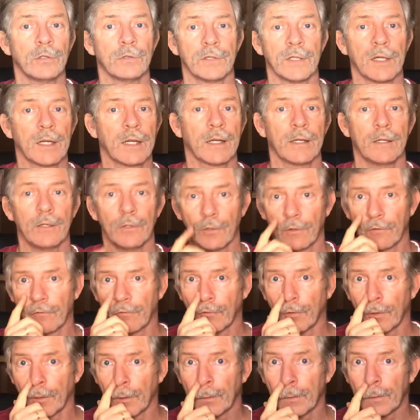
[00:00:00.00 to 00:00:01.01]
They can look
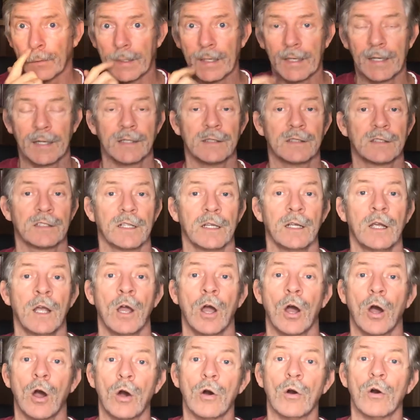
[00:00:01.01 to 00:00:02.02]
for you and they can say,
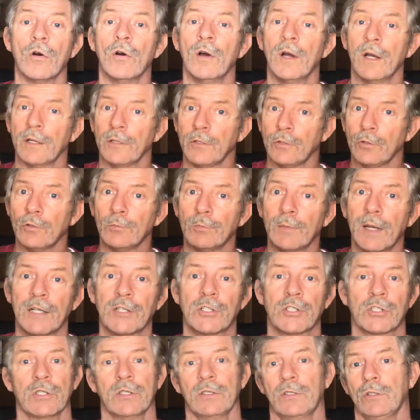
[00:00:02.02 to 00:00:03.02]
oh, you
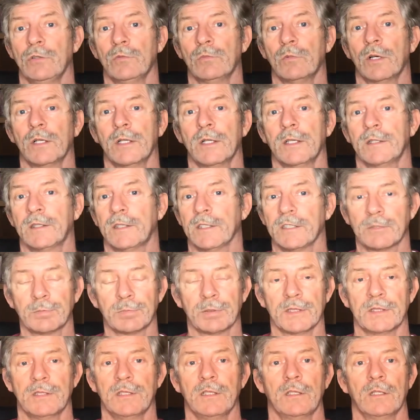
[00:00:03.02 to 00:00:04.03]
mentioned you wanted this
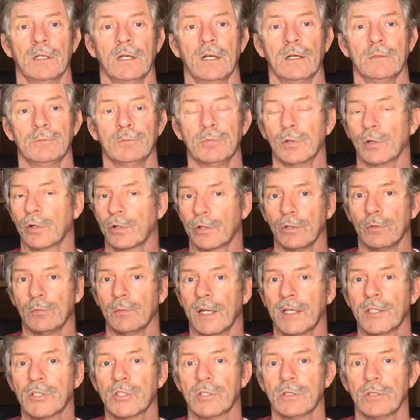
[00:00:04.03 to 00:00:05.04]
particular book. You
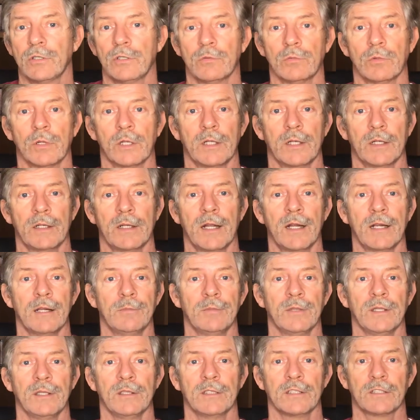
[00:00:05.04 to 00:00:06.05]
mentioned you wanted help
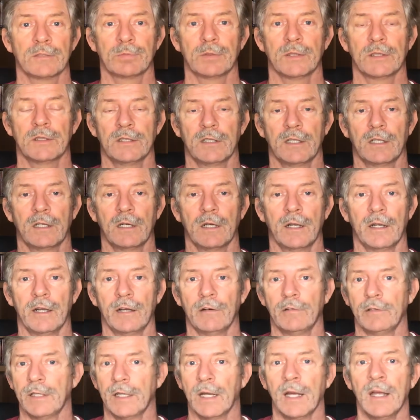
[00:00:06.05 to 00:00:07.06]
in this particular
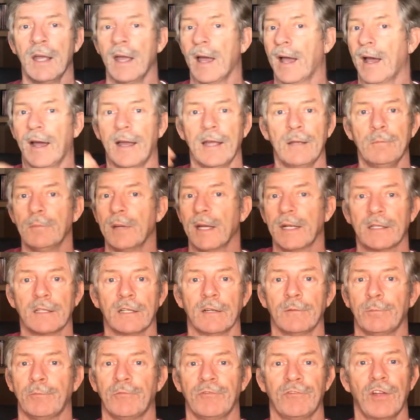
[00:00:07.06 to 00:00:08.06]
area. I met
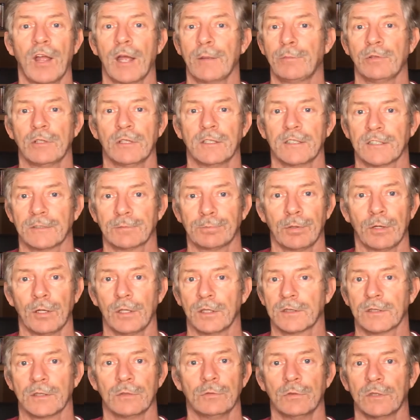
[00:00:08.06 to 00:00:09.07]
a fabulous
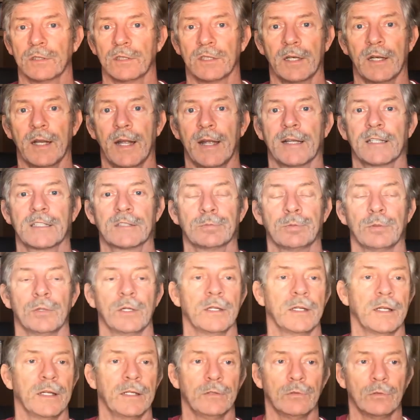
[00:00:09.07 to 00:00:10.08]
person who is an
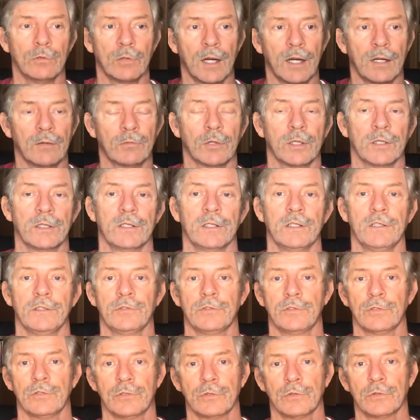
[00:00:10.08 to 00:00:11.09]
expert and who I want to
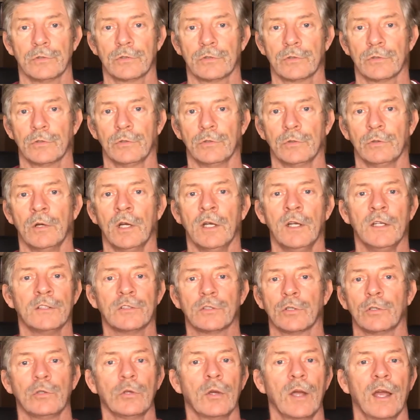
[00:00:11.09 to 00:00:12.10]
introduce to you, so
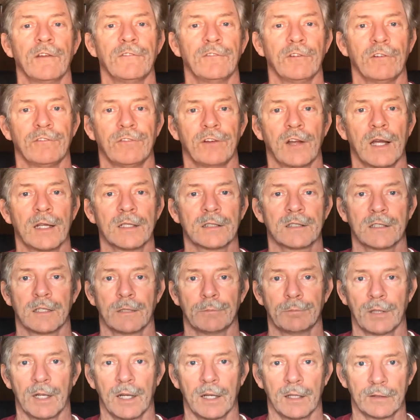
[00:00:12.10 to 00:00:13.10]
you have a faster
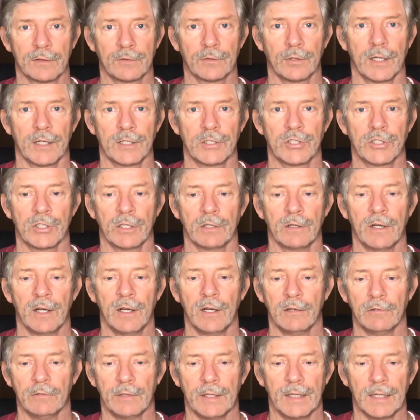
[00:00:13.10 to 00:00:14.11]
path to actually
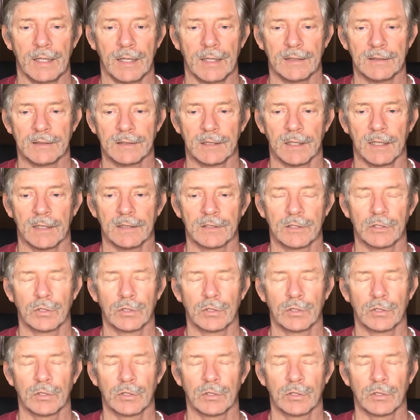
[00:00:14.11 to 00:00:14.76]
realize that.